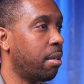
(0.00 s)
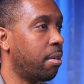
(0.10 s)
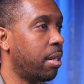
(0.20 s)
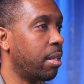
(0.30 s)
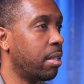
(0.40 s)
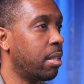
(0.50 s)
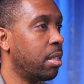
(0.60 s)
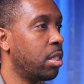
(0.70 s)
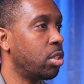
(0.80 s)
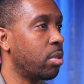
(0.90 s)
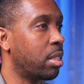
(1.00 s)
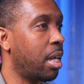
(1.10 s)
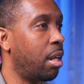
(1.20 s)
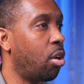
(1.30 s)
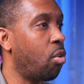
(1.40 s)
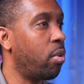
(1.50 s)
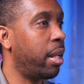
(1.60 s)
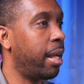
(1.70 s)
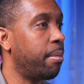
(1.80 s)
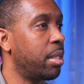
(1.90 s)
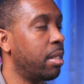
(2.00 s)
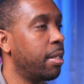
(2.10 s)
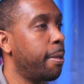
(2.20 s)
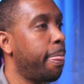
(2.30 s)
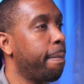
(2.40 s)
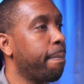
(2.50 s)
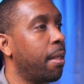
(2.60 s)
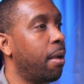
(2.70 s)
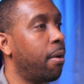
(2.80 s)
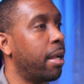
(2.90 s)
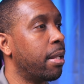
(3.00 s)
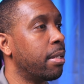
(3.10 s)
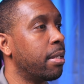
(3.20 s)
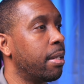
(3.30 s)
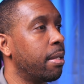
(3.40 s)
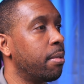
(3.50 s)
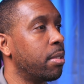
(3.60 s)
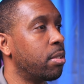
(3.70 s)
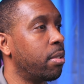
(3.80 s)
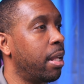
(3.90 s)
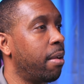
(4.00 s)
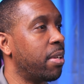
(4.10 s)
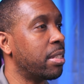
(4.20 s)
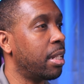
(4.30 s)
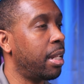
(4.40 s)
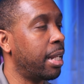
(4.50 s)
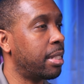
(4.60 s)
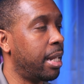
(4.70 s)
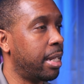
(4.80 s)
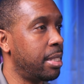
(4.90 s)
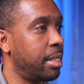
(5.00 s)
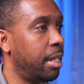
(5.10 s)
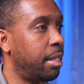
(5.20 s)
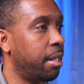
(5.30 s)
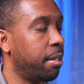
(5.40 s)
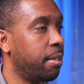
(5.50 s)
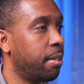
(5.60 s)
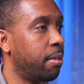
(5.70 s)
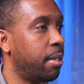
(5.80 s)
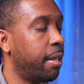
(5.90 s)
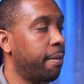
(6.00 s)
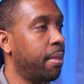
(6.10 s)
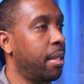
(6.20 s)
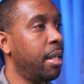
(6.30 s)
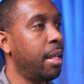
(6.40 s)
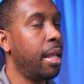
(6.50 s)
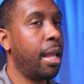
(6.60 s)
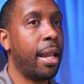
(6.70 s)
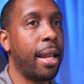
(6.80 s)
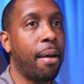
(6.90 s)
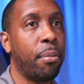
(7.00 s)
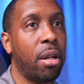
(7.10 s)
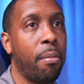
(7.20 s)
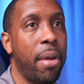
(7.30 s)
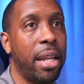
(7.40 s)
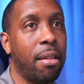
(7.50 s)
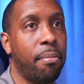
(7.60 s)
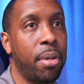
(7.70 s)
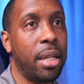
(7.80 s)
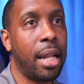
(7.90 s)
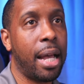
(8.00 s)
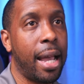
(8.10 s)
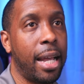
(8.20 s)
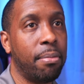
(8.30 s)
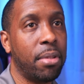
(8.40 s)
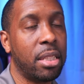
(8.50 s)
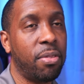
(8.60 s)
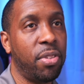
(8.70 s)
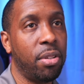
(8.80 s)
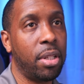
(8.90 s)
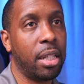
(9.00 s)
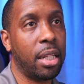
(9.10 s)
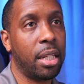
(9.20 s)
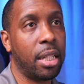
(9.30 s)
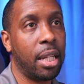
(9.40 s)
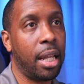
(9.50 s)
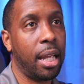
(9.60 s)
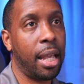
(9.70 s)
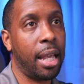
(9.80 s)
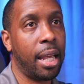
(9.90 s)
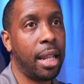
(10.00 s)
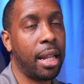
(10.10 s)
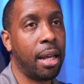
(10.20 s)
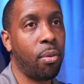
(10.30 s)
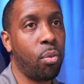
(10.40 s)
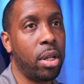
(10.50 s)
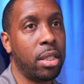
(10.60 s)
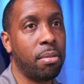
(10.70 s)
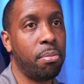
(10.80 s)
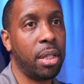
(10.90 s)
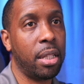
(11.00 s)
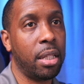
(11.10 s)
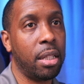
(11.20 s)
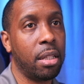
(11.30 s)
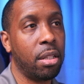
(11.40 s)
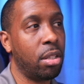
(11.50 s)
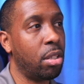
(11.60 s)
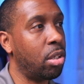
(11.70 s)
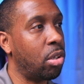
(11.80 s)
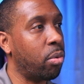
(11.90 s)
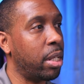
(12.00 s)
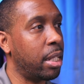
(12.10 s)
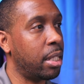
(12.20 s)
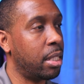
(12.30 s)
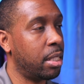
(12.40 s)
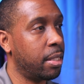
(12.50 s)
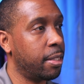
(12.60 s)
All right. So it's kind of overlapped. All right. So now if I select it, I can see it there. Okay. Now I'm going to make it be an item that's filled in, and I want it to be green.